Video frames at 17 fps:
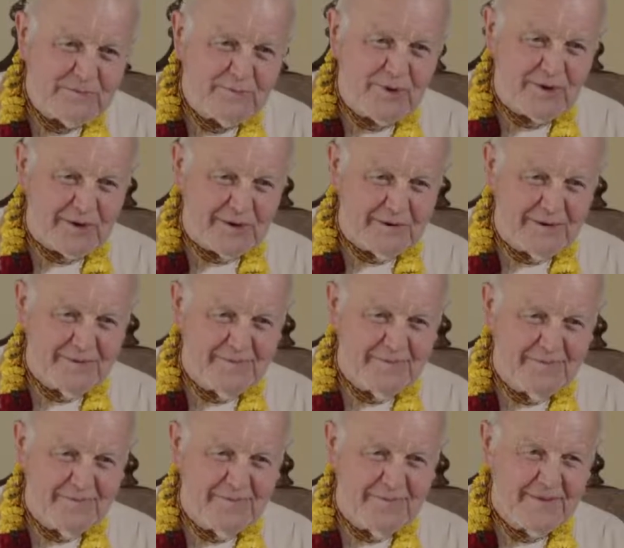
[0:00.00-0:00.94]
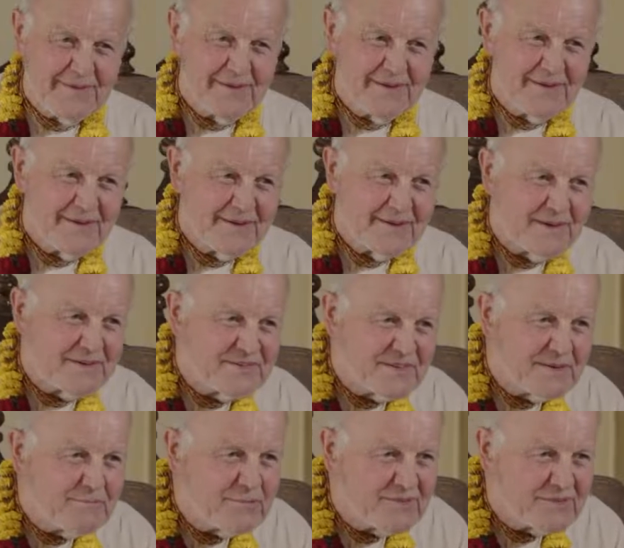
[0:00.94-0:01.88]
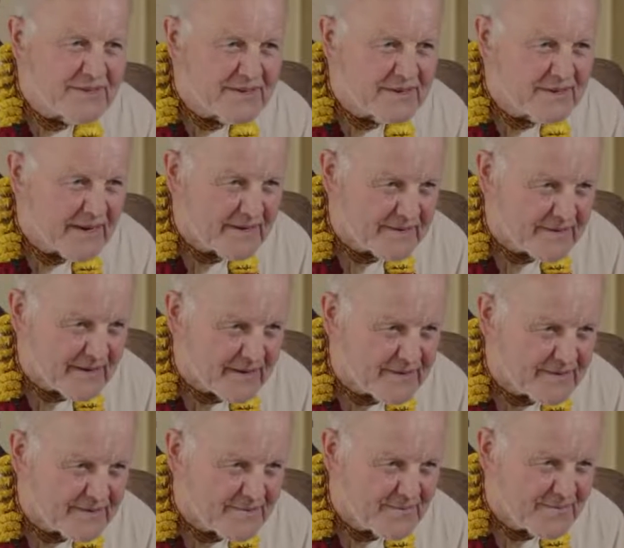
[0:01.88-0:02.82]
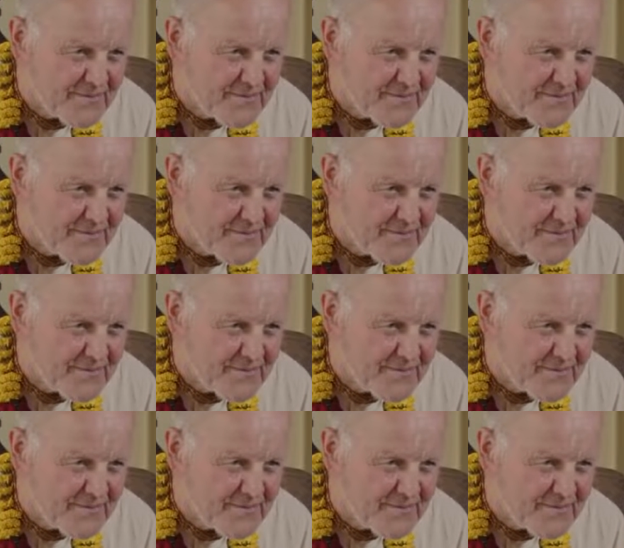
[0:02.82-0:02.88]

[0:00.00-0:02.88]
the bottle. A simple thing like that.